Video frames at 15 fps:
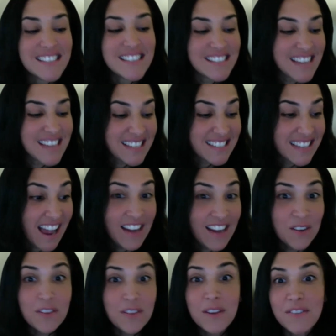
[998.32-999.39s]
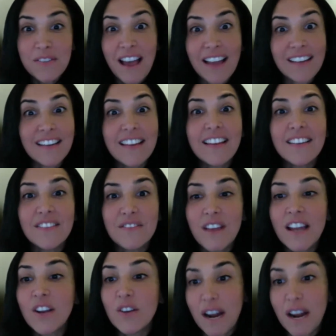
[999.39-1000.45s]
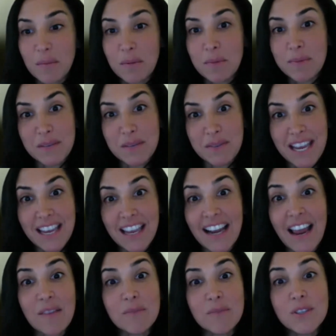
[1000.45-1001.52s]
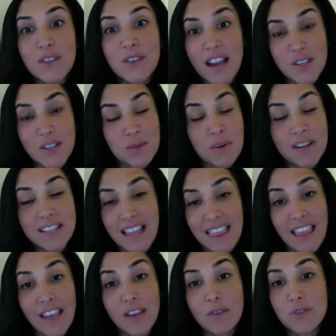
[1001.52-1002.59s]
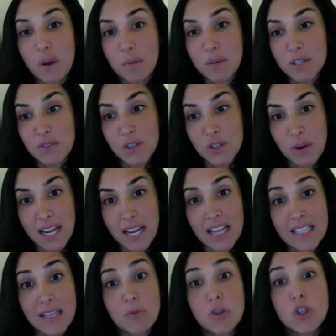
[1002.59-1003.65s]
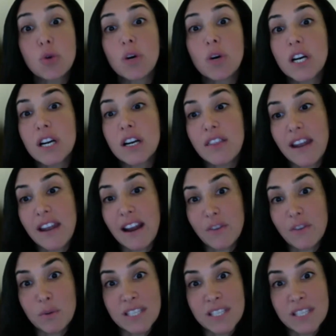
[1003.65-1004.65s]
Jessica, I know that you've had an incredibly busy week, and I just want to say thank you so much for joining us. I'm sure that everyone's